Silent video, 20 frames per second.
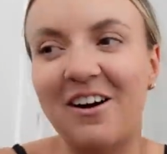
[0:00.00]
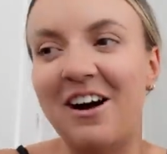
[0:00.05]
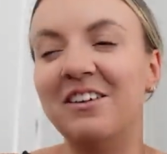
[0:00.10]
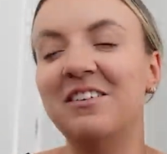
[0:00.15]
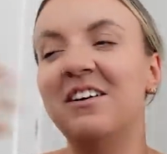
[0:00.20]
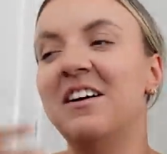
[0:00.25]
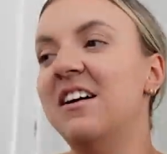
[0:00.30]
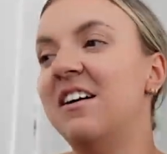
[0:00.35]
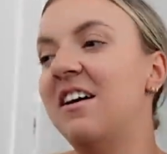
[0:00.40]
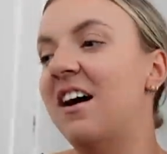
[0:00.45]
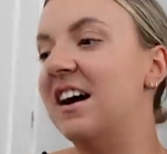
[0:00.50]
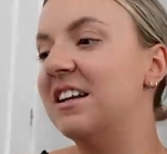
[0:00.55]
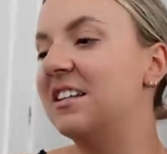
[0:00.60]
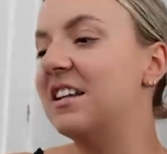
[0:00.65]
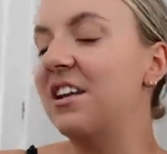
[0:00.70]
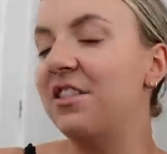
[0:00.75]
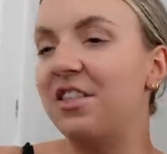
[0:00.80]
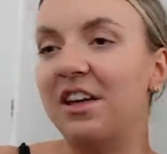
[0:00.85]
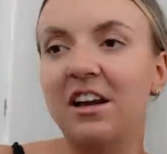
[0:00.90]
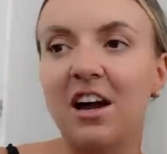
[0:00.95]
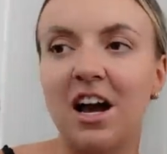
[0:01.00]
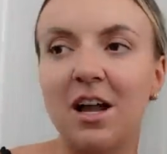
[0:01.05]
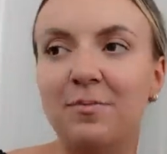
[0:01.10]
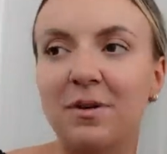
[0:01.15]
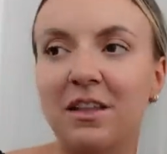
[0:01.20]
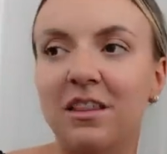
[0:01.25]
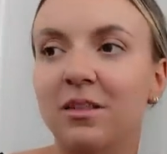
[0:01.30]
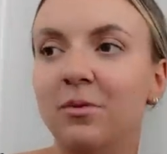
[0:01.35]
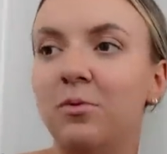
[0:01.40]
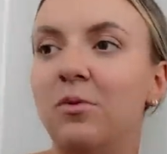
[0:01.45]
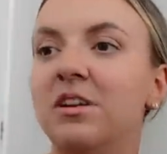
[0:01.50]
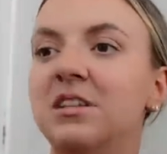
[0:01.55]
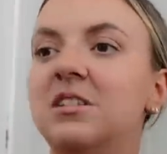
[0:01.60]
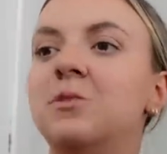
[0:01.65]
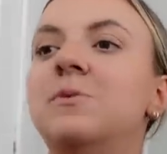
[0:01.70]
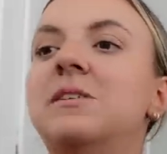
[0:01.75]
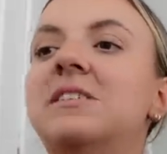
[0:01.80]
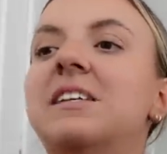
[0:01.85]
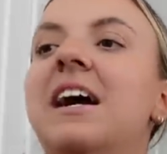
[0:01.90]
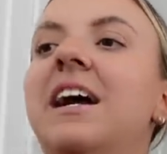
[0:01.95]
I, I didn't think I'd be the one to
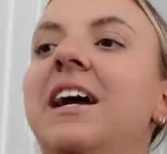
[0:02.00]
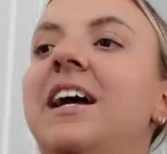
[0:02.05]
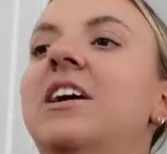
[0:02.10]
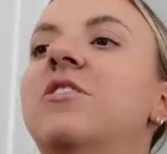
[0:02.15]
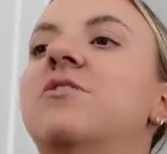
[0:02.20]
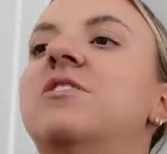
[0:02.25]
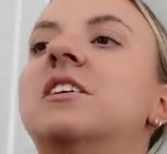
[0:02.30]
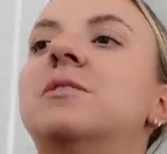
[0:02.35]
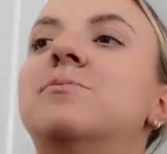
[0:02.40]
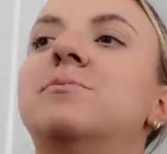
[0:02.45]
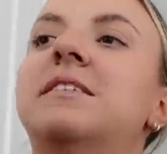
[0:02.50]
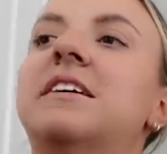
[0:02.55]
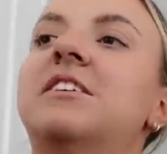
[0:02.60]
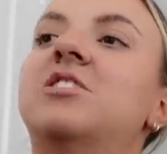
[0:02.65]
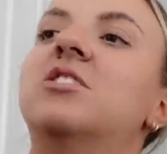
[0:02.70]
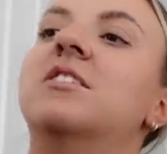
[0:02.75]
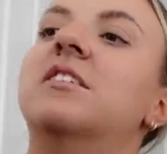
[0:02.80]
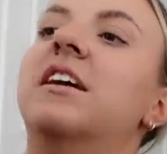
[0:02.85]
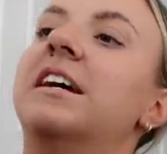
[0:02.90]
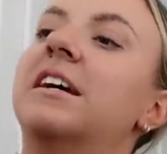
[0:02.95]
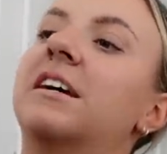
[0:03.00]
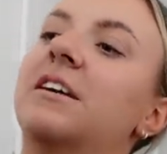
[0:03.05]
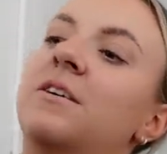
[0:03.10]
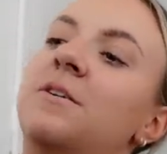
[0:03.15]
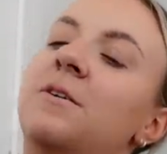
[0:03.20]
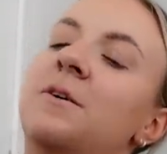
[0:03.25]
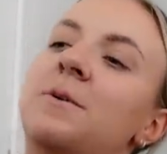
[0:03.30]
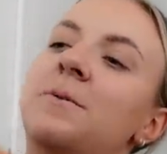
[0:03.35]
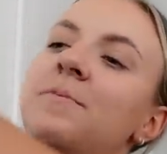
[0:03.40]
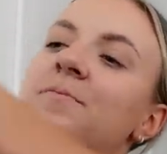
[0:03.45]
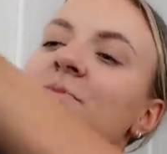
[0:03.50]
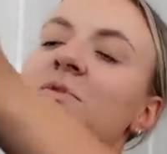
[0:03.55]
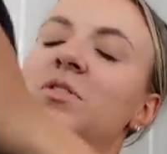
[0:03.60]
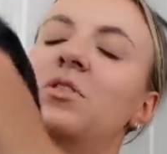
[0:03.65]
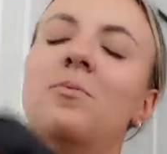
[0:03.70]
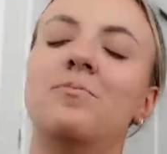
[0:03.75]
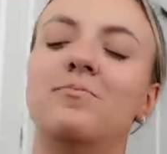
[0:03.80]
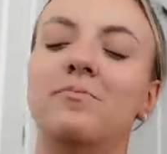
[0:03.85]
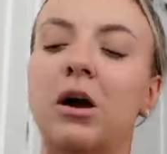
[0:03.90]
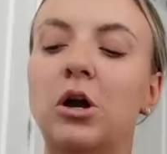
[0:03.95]
be sat here in this position, like,
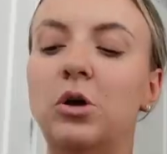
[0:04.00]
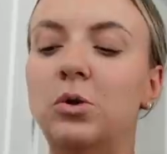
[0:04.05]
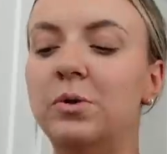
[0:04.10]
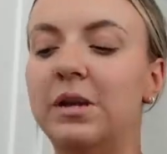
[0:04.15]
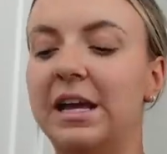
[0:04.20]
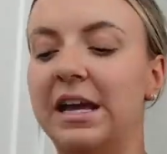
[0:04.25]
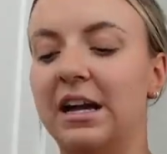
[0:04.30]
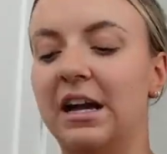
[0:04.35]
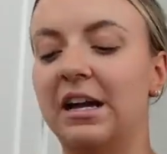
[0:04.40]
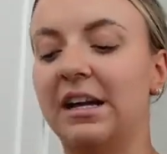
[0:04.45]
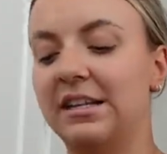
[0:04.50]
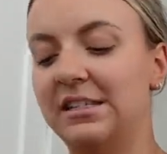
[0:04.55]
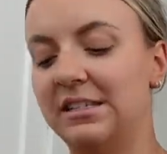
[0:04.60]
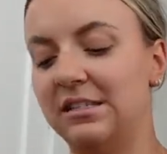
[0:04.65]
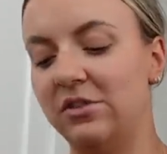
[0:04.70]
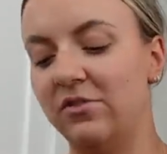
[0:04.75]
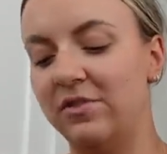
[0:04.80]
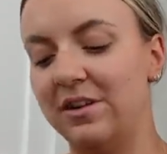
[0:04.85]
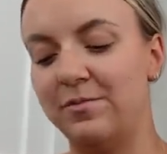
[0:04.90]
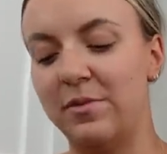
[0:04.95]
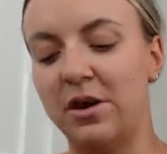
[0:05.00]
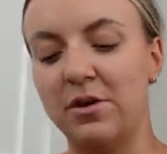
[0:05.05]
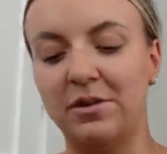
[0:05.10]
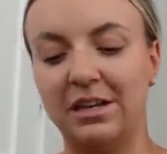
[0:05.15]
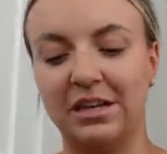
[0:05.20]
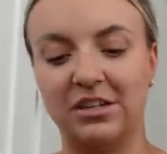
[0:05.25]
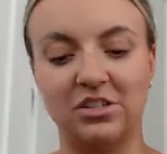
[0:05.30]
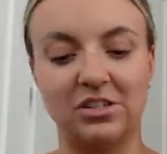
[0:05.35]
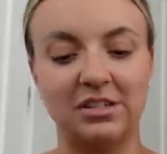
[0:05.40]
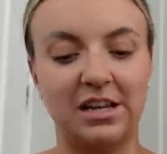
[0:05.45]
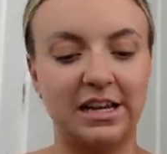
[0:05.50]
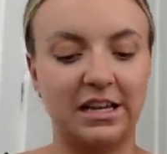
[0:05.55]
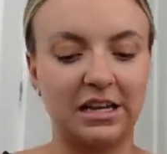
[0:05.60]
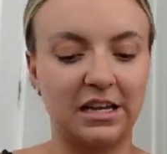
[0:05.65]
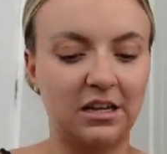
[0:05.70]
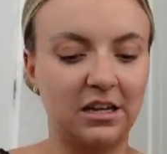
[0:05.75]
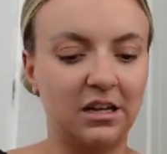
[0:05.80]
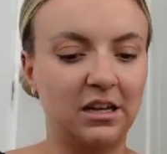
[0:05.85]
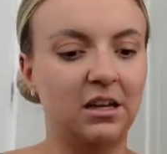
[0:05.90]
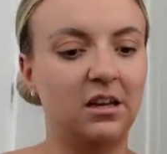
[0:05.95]
not moaning. I guess it's not really moaning. It's just like,
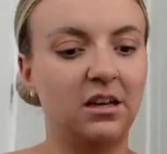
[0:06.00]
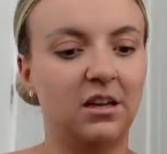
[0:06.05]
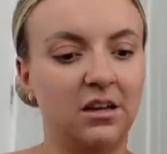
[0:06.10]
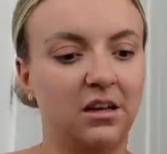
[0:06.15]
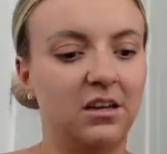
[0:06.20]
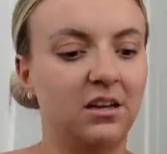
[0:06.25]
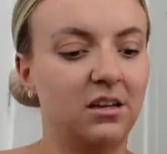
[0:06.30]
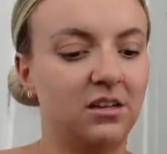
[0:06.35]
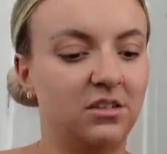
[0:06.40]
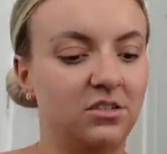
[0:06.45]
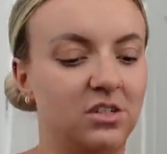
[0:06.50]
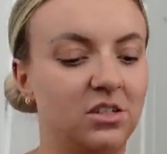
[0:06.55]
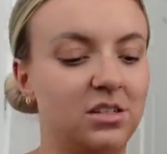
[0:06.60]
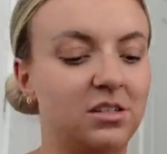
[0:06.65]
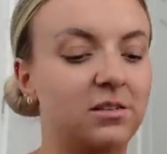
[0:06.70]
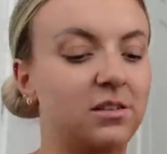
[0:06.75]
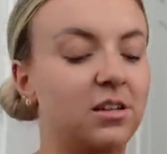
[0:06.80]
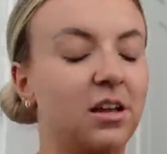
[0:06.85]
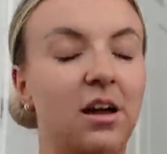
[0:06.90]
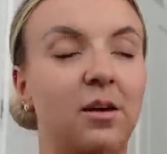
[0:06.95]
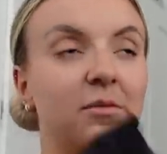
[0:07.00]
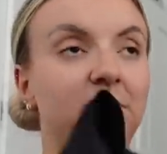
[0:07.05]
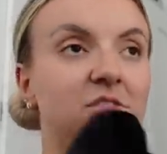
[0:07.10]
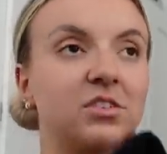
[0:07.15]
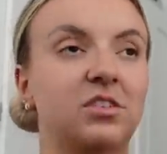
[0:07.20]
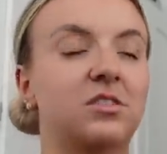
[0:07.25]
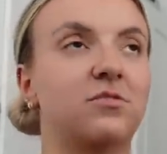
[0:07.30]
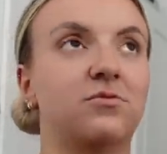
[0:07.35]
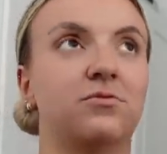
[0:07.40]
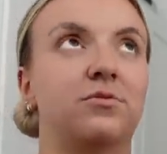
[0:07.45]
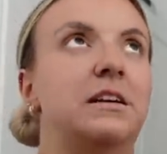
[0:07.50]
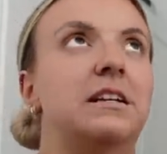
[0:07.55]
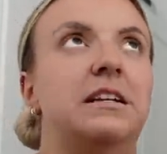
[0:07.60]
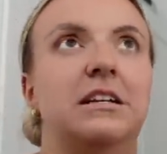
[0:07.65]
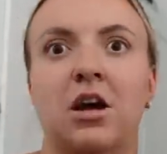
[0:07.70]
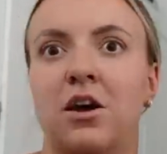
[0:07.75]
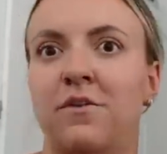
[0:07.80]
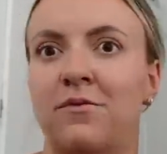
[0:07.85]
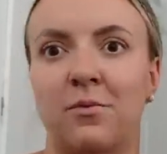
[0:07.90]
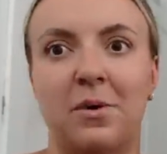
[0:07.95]
just, I was just
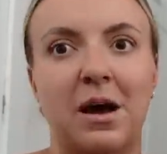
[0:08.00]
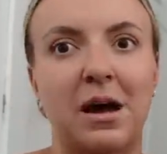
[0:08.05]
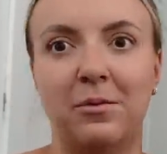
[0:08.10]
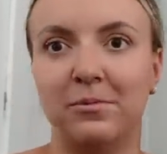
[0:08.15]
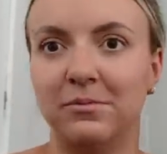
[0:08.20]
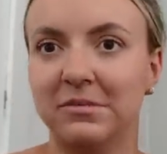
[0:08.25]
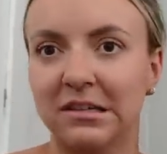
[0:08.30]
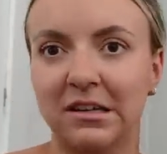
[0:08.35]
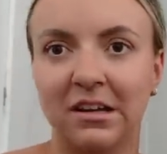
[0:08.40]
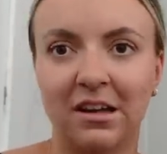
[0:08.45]
really overwhelmed.